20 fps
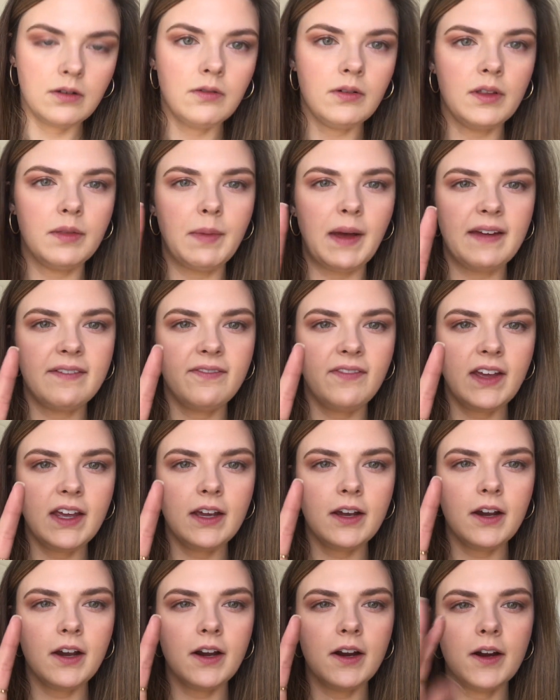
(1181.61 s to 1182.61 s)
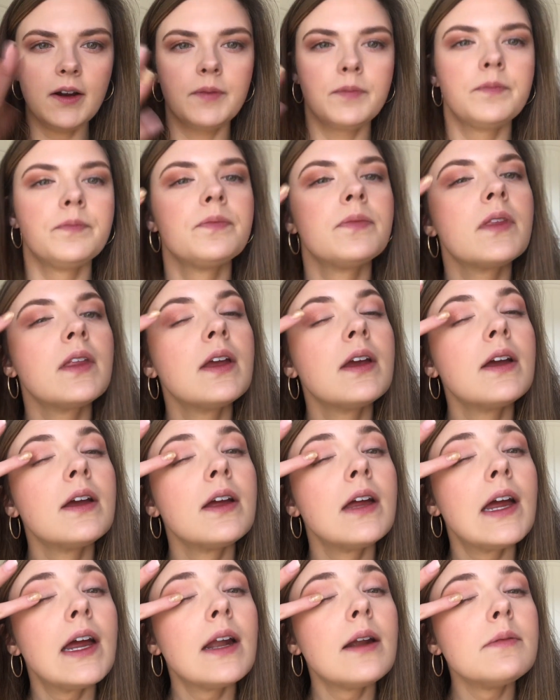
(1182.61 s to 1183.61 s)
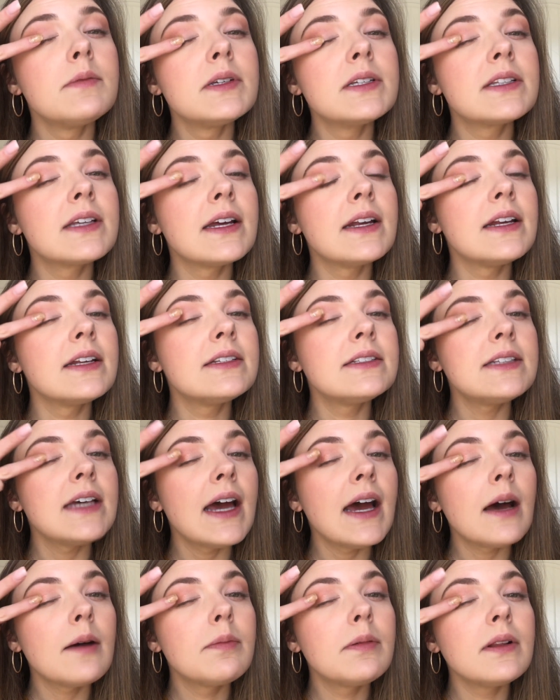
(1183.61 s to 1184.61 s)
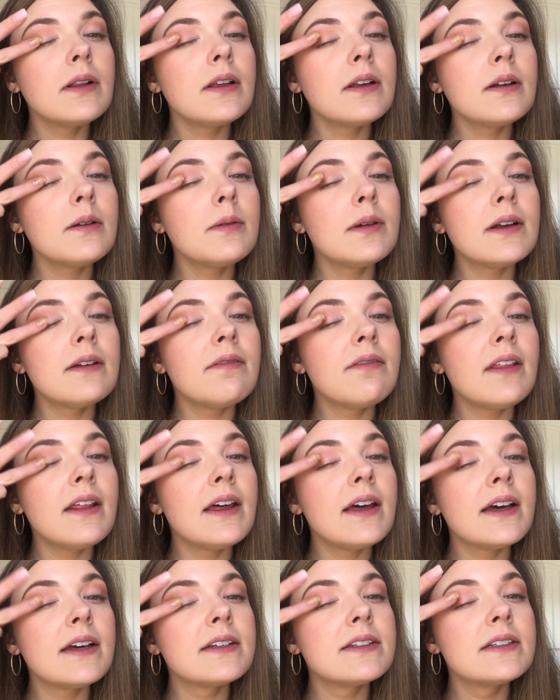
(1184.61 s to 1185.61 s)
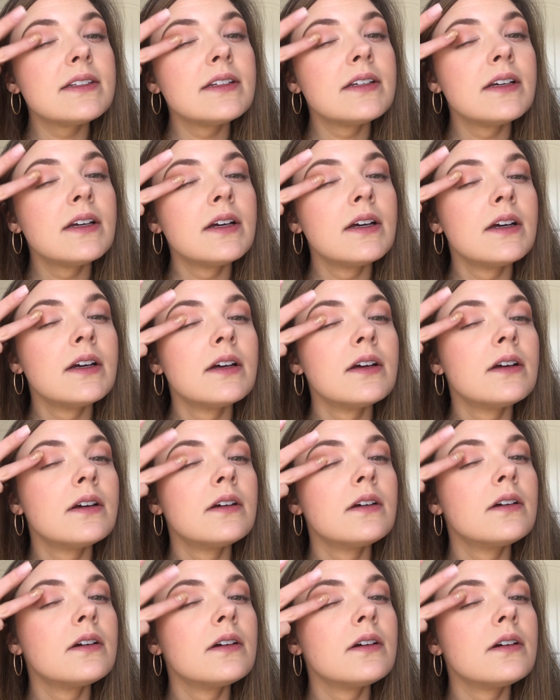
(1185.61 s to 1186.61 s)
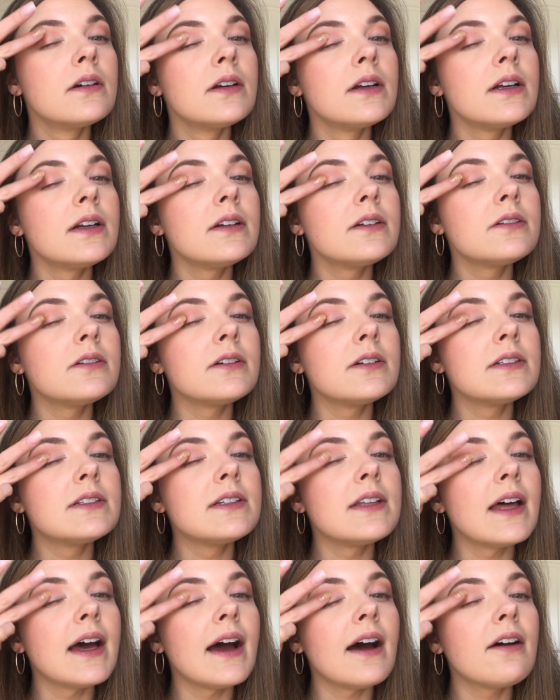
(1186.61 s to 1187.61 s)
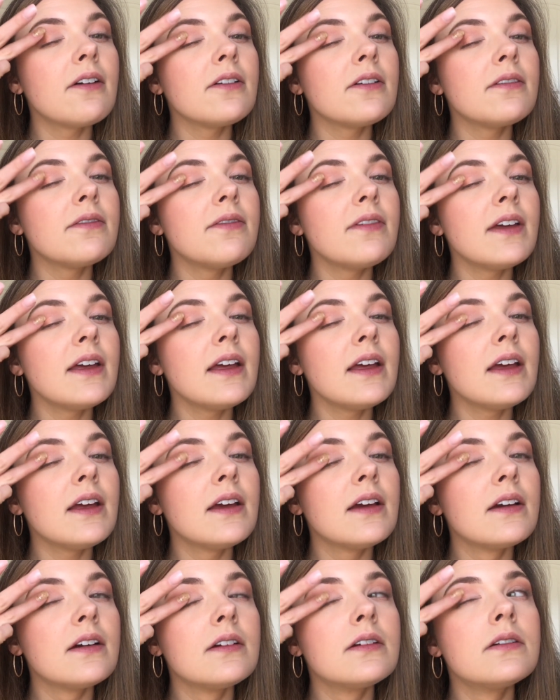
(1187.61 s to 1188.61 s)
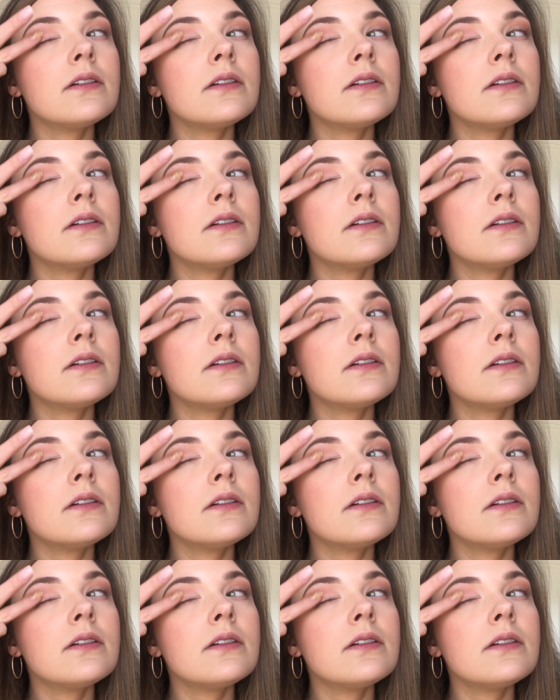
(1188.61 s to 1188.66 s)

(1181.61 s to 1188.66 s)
with my finger. And I'm just gonna tap a little bit of this towards the outer V.